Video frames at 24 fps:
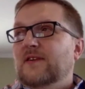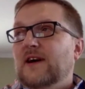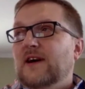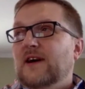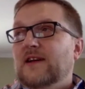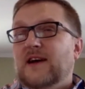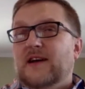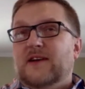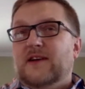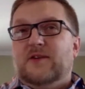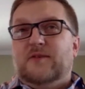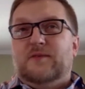
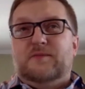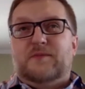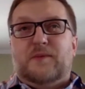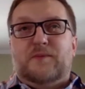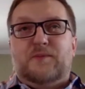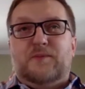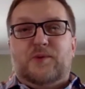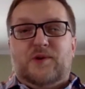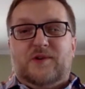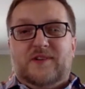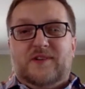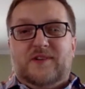I don't
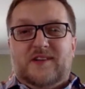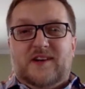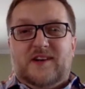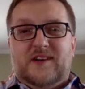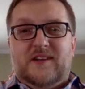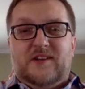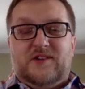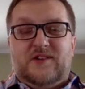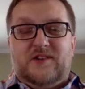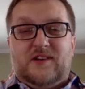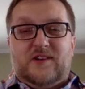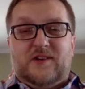purport to tell you
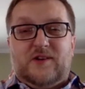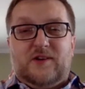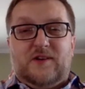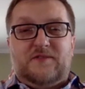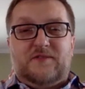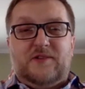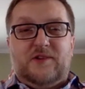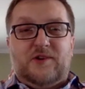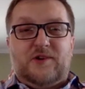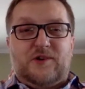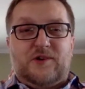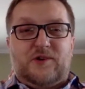that you're going to have to
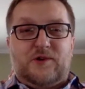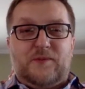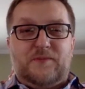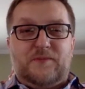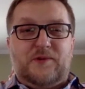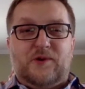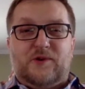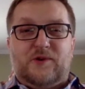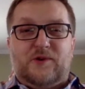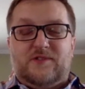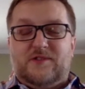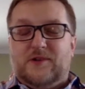learn
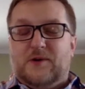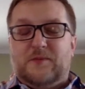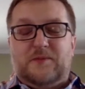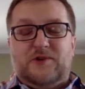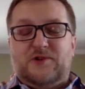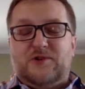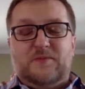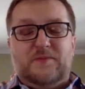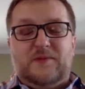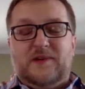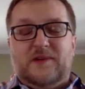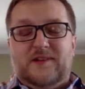crypto, because
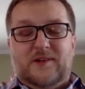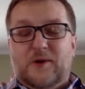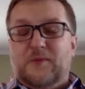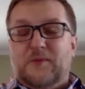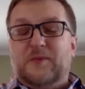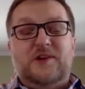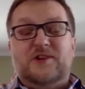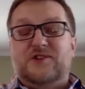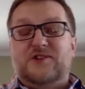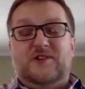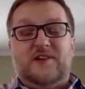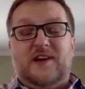
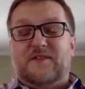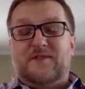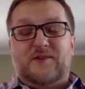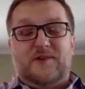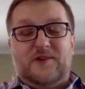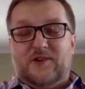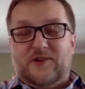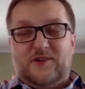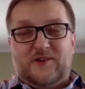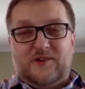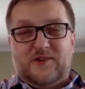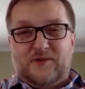nobody should ever
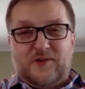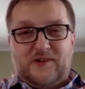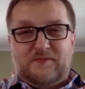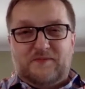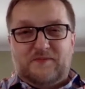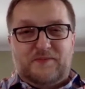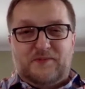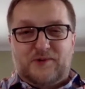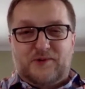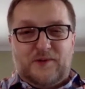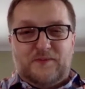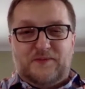learn
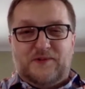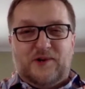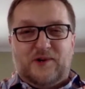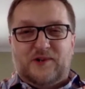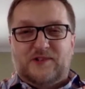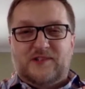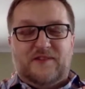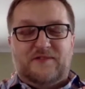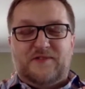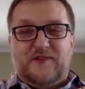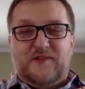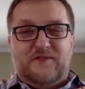crypto
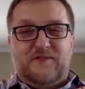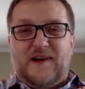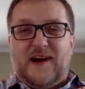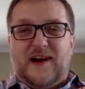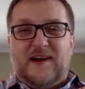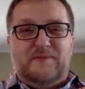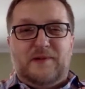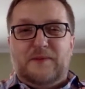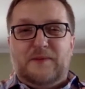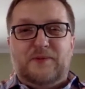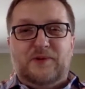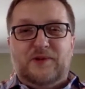except for the 5
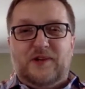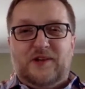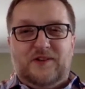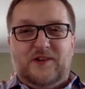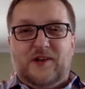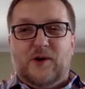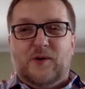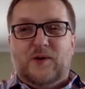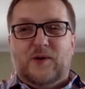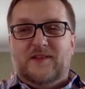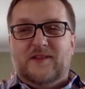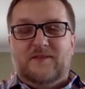people that
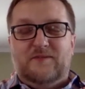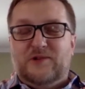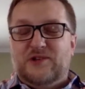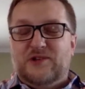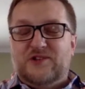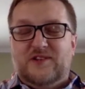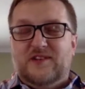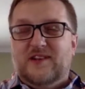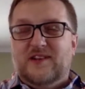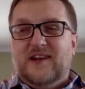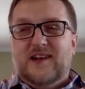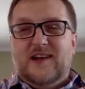know it. And we
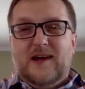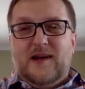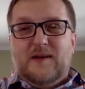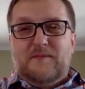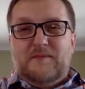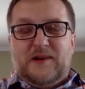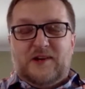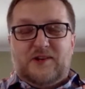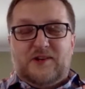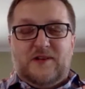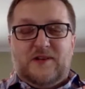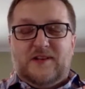should
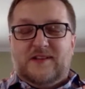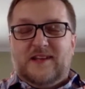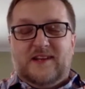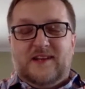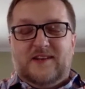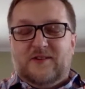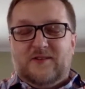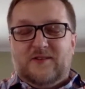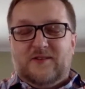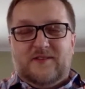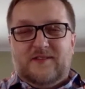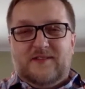make sure
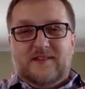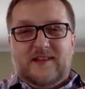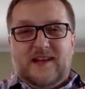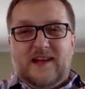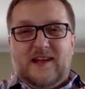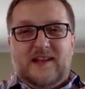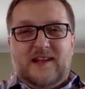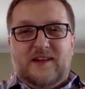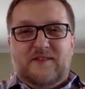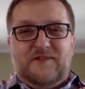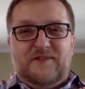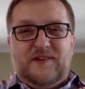that
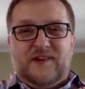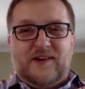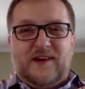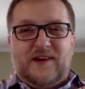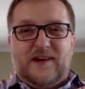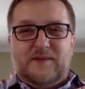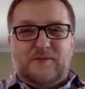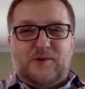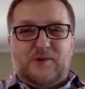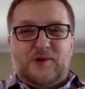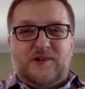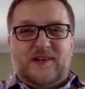they figure out
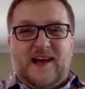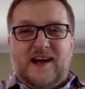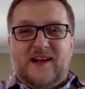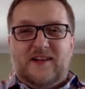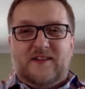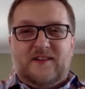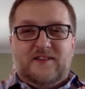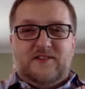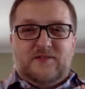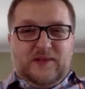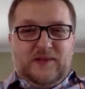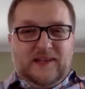your
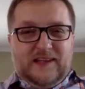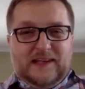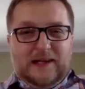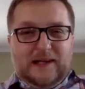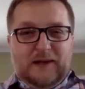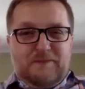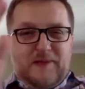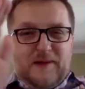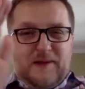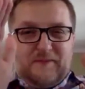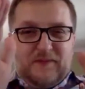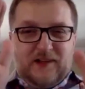mortality so we can
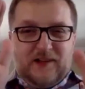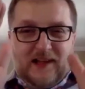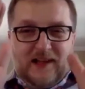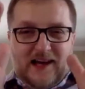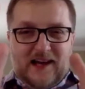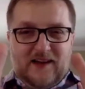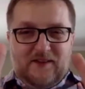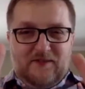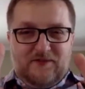keep them alive.